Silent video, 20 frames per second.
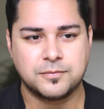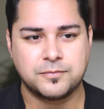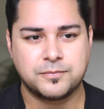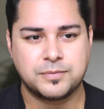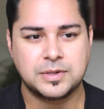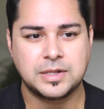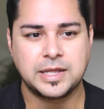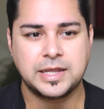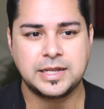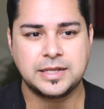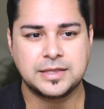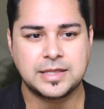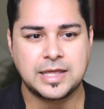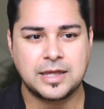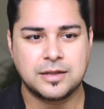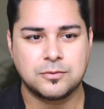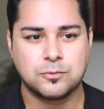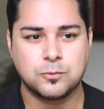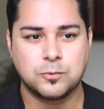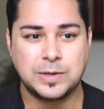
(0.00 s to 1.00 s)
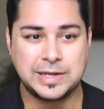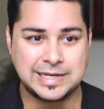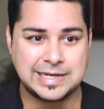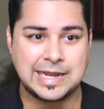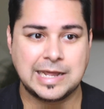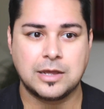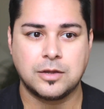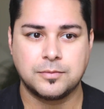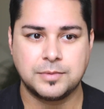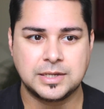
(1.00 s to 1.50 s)
plane that went
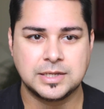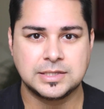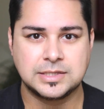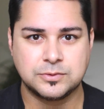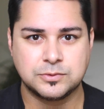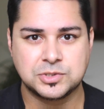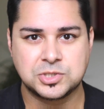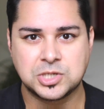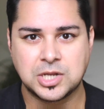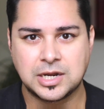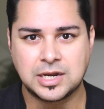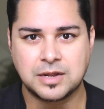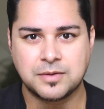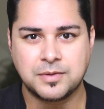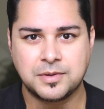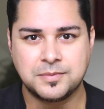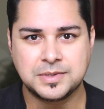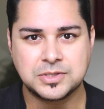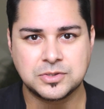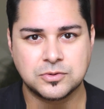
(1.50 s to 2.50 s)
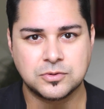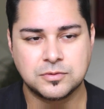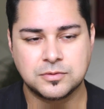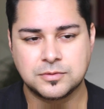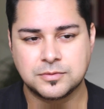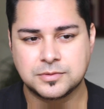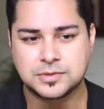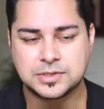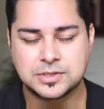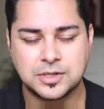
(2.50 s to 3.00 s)
down because it was shot down by a missile.
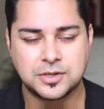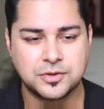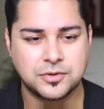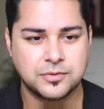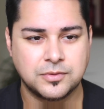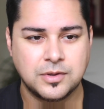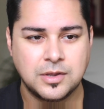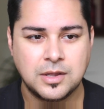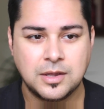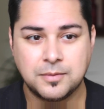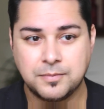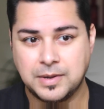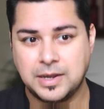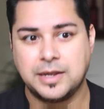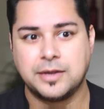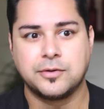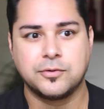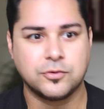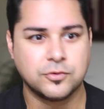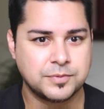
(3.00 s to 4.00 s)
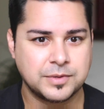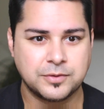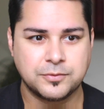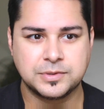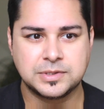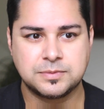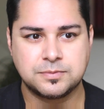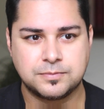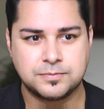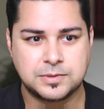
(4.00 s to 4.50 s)
So by a group that
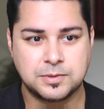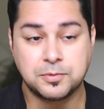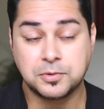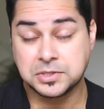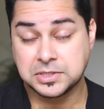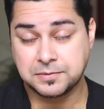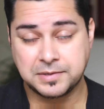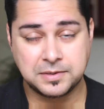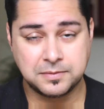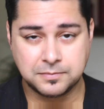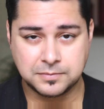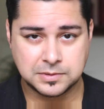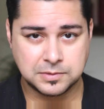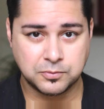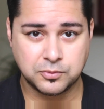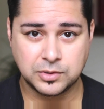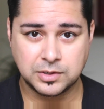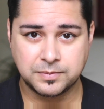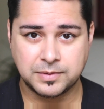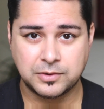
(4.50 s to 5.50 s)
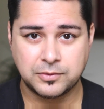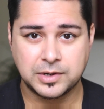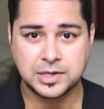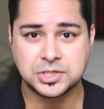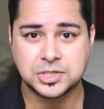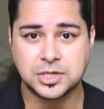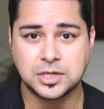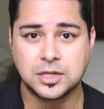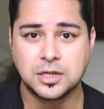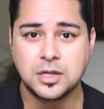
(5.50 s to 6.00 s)
was supposedly being supported by
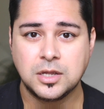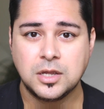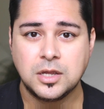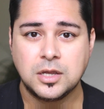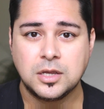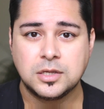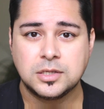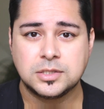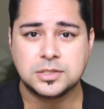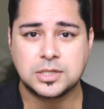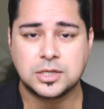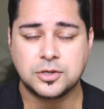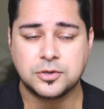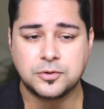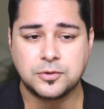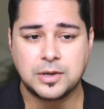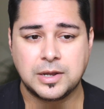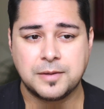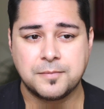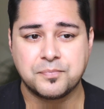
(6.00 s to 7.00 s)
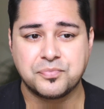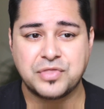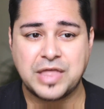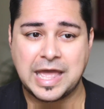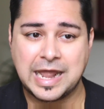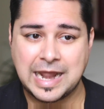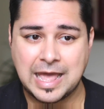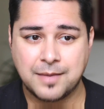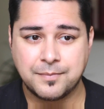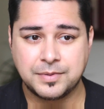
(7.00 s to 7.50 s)
Russia. So
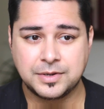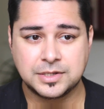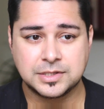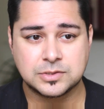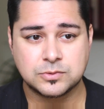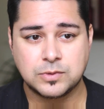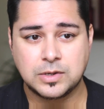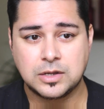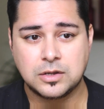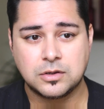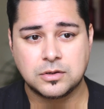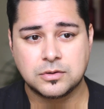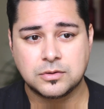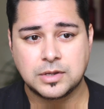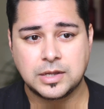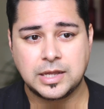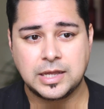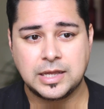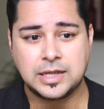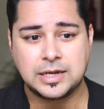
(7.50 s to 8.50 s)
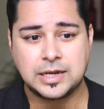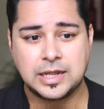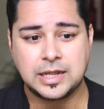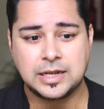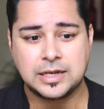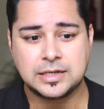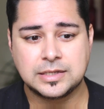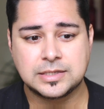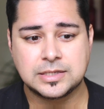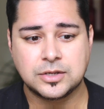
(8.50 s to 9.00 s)
that happened as well.
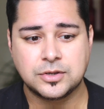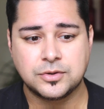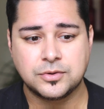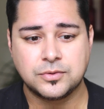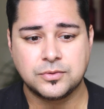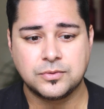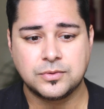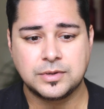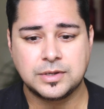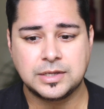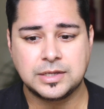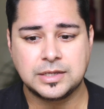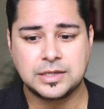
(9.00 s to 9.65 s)
And so